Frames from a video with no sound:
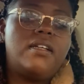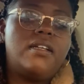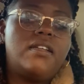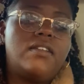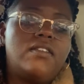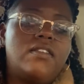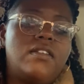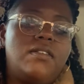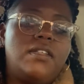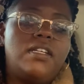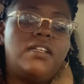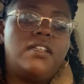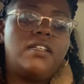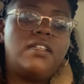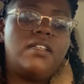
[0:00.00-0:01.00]
so
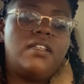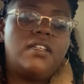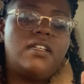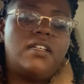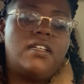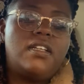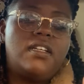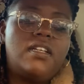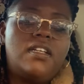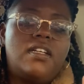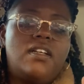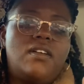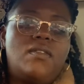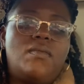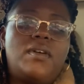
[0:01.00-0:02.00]
that
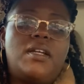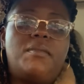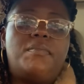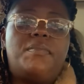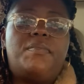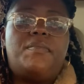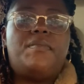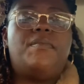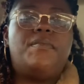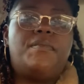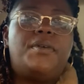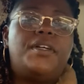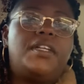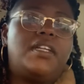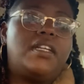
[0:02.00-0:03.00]
when I
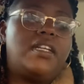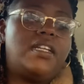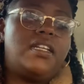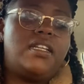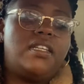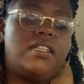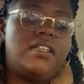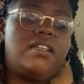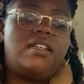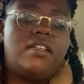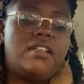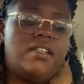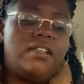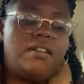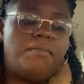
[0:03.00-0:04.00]
put it in the
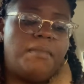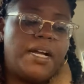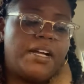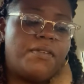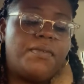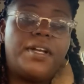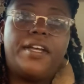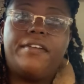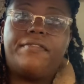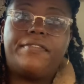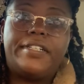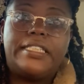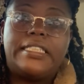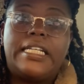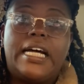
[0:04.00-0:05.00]
uh, microwave,
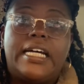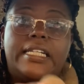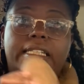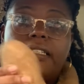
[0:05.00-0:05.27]
it's not,